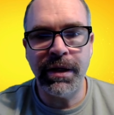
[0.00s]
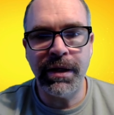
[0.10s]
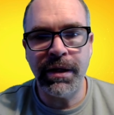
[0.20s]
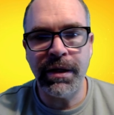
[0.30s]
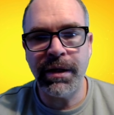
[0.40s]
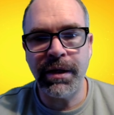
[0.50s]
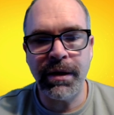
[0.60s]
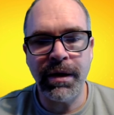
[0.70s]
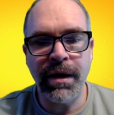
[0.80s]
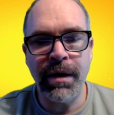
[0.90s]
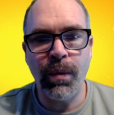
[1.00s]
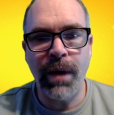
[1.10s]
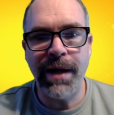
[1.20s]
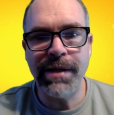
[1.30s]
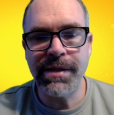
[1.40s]
and
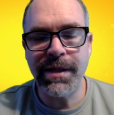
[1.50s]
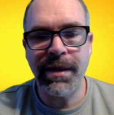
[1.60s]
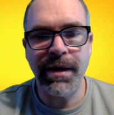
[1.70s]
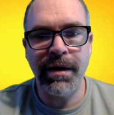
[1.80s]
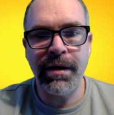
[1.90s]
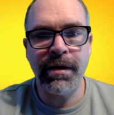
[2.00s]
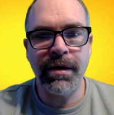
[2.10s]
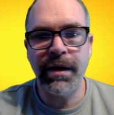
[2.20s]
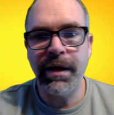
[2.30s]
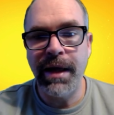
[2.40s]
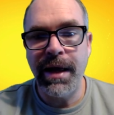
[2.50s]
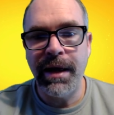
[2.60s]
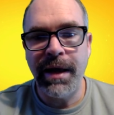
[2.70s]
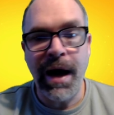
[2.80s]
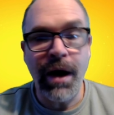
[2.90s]
why is it there?
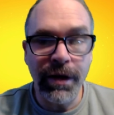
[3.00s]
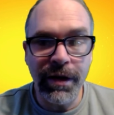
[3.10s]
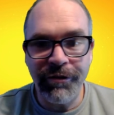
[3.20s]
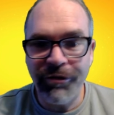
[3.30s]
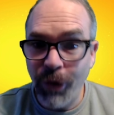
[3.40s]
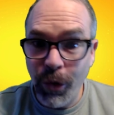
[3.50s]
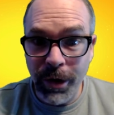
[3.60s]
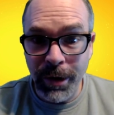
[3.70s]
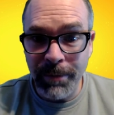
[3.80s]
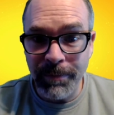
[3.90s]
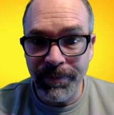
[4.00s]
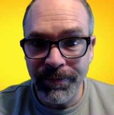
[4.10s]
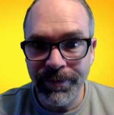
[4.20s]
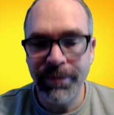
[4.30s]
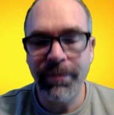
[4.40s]
How did it form?
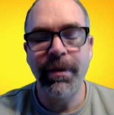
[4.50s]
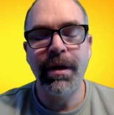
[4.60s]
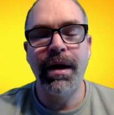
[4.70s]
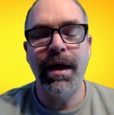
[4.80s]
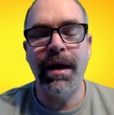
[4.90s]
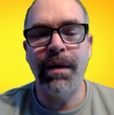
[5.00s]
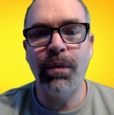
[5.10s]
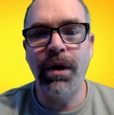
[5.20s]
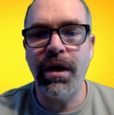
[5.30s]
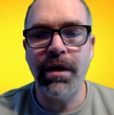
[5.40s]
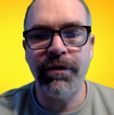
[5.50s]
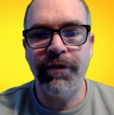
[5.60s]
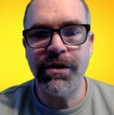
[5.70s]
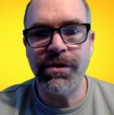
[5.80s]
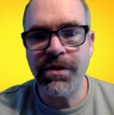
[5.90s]
And what are the
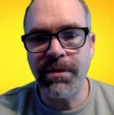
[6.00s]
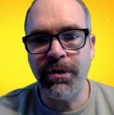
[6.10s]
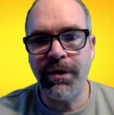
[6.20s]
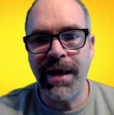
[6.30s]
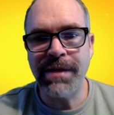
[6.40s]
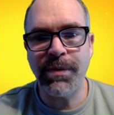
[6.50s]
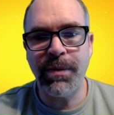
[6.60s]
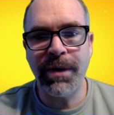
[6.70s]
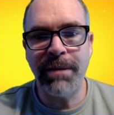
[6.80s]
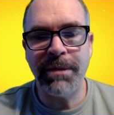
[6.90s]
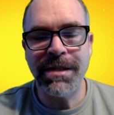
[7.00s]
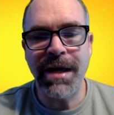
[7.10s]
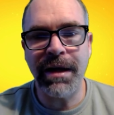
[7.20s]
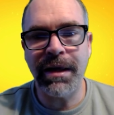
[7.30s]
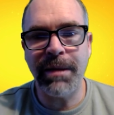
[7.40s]
features of the moon? That's what we're going to be
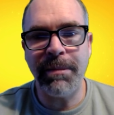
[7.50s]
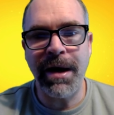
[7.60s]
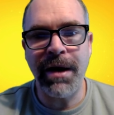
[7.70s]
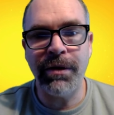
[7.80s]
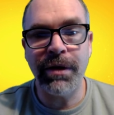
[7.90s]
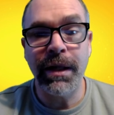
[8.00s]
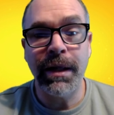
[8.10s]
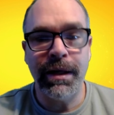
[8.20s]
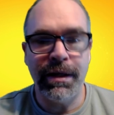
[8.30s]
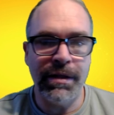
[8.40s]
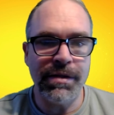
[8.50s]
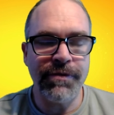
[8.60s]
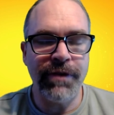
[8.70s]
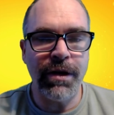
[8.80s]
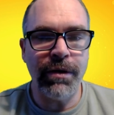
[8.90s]
talking about in this
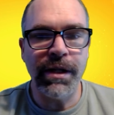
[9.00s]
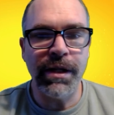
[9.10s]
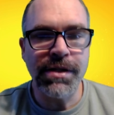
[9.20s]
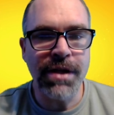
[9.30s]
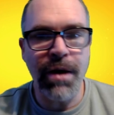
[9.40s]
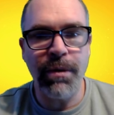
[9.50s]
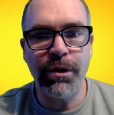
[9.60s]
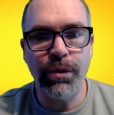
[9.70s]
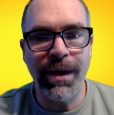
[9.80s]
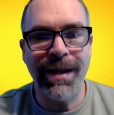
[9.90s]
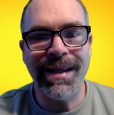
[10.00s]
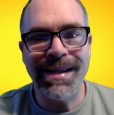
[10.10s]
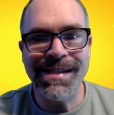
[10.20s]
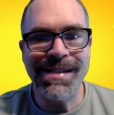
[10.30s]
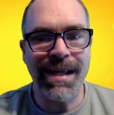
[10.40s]
video. Let's start with what
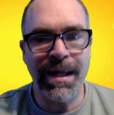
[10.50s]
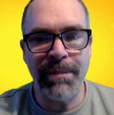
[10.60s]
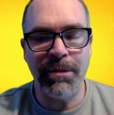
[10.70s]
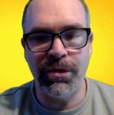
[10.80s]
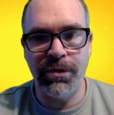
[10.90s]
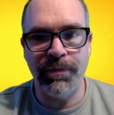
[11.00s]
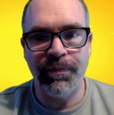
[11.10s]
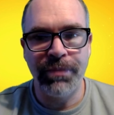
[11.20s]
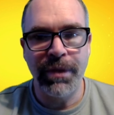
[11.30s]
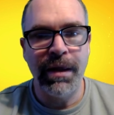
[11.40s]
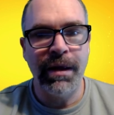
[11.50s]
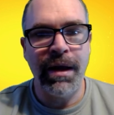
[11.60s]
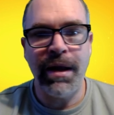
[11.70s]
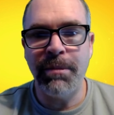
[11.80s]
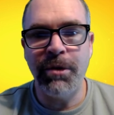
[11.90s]
is a moon.
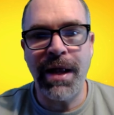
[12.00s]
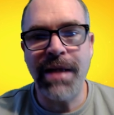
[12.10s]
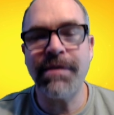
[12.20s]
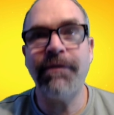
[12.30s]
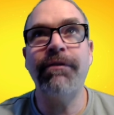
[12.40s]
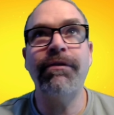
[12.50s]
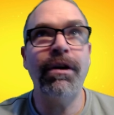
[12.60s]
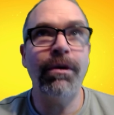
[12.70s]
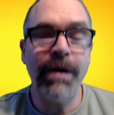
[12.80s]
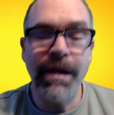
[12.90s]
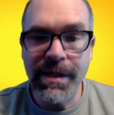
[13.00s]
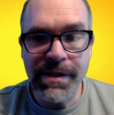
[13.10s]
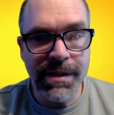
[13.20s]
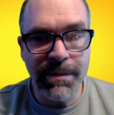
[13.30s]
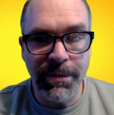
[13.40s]
And a moon has a very
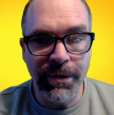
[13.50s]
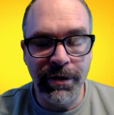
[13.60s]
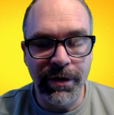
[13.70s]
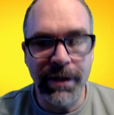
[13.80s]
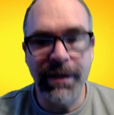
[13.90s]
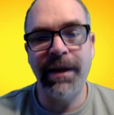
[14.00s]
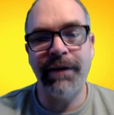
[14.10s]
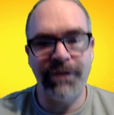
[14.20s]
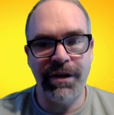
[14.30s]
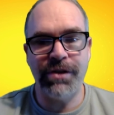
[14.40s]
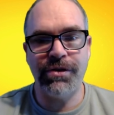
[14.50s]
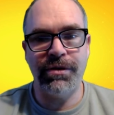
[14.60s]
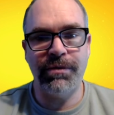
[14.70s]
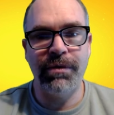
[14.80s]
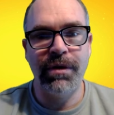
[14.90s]
simple
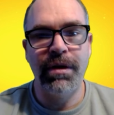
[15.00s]
definition,